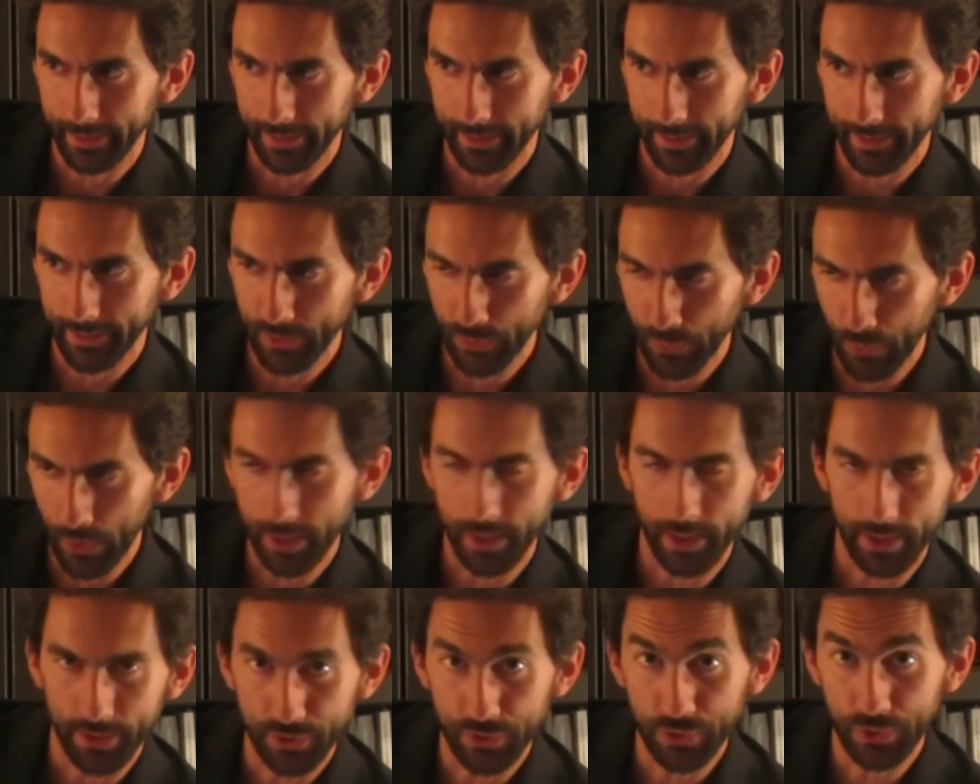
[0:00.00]
the way
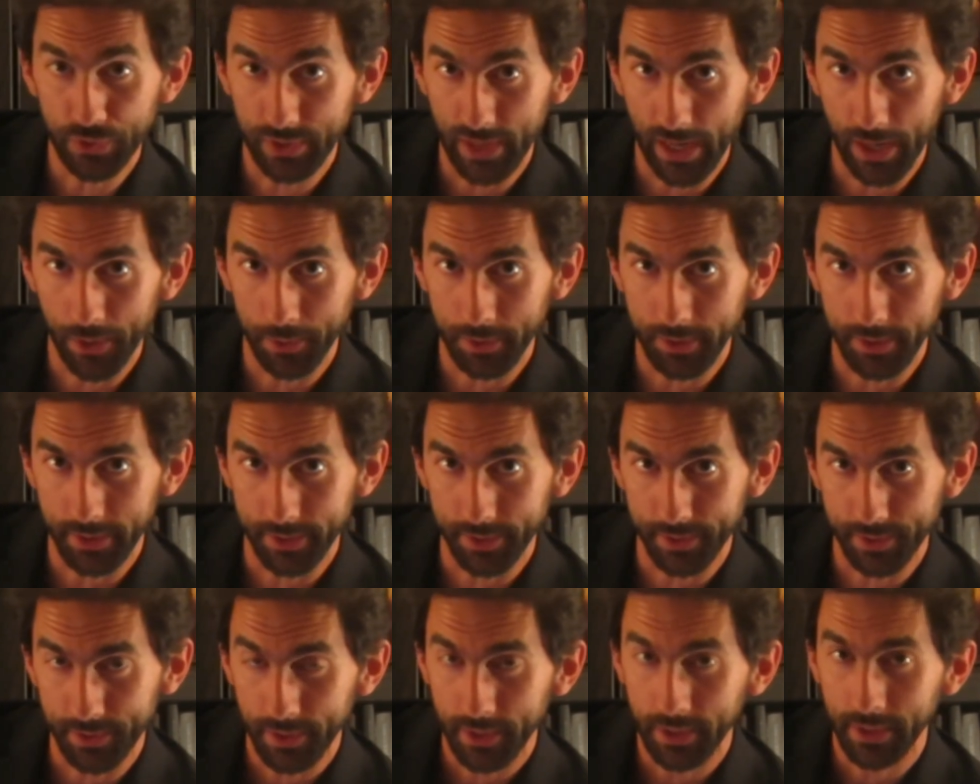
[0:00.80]
that it's used
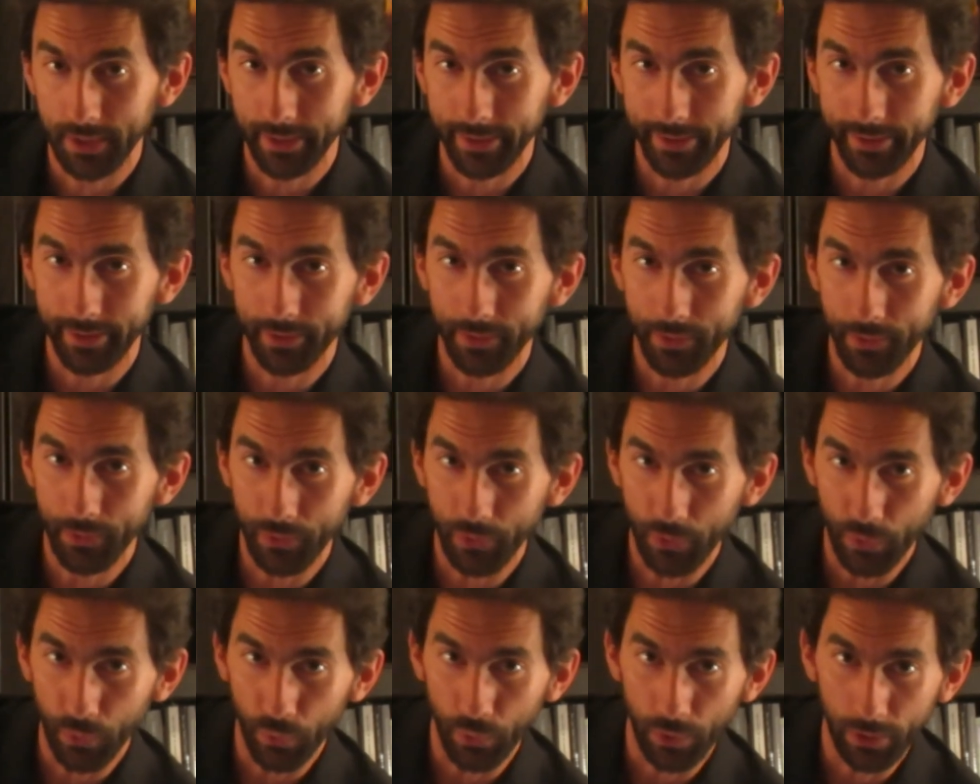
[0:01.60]
nowadays,
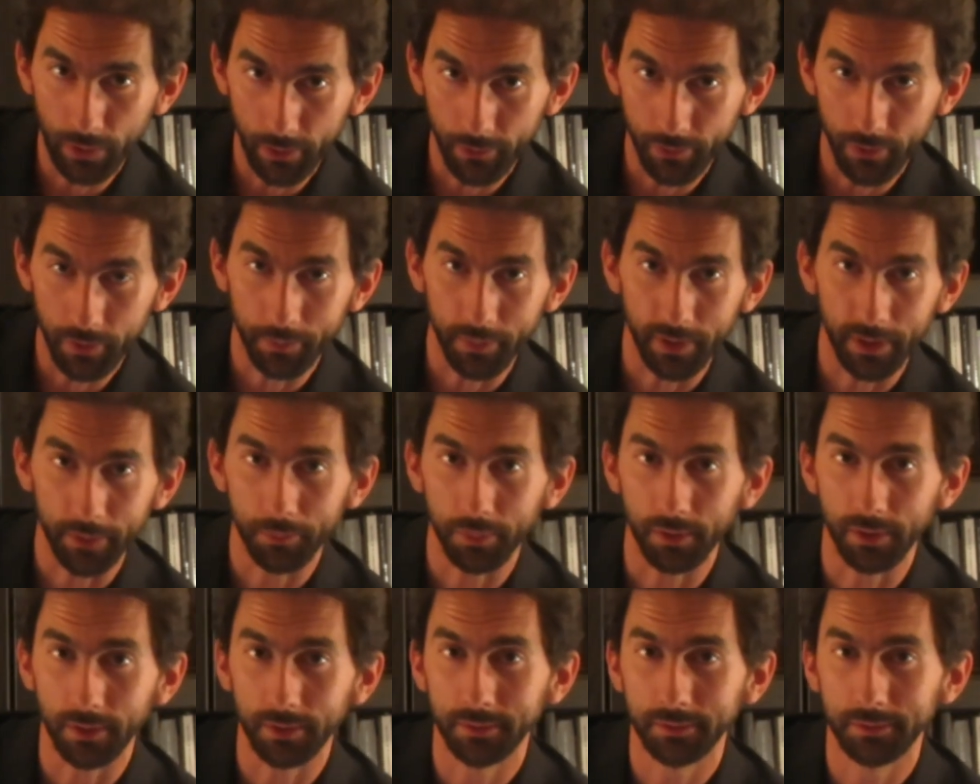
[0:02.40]
the will of the
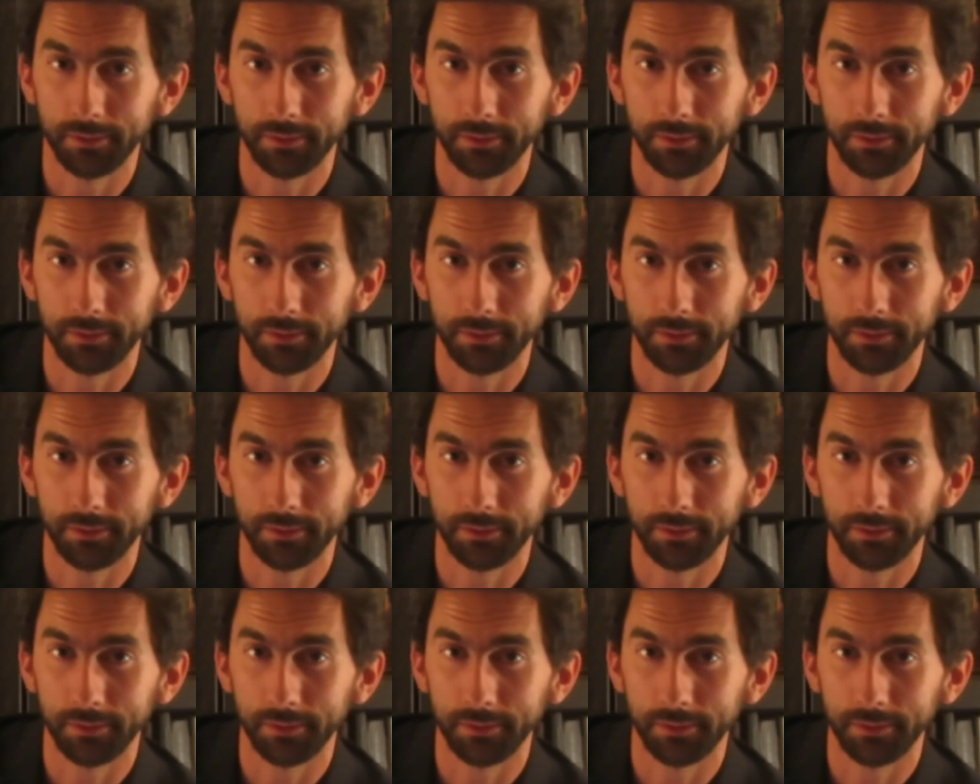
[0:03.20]
people.